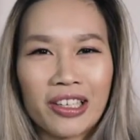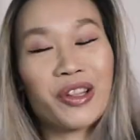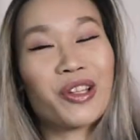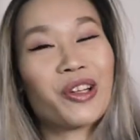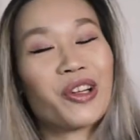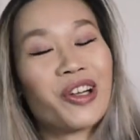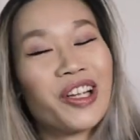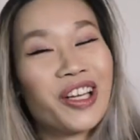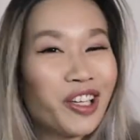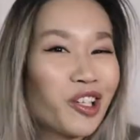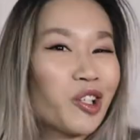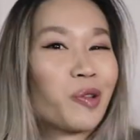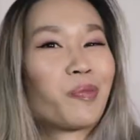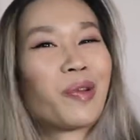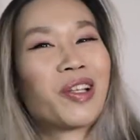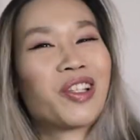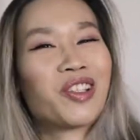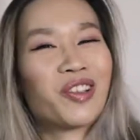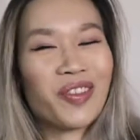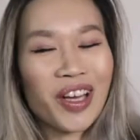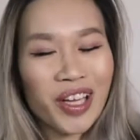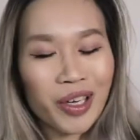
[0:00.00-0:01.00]
And they're
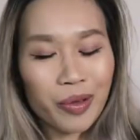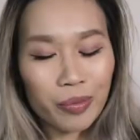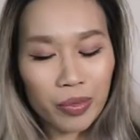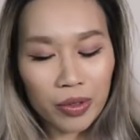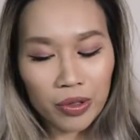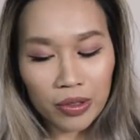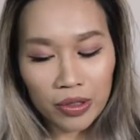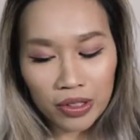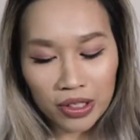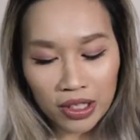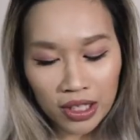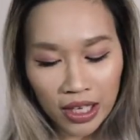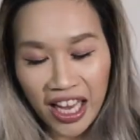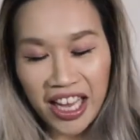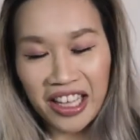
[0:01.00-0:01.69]
inexpensive edibles,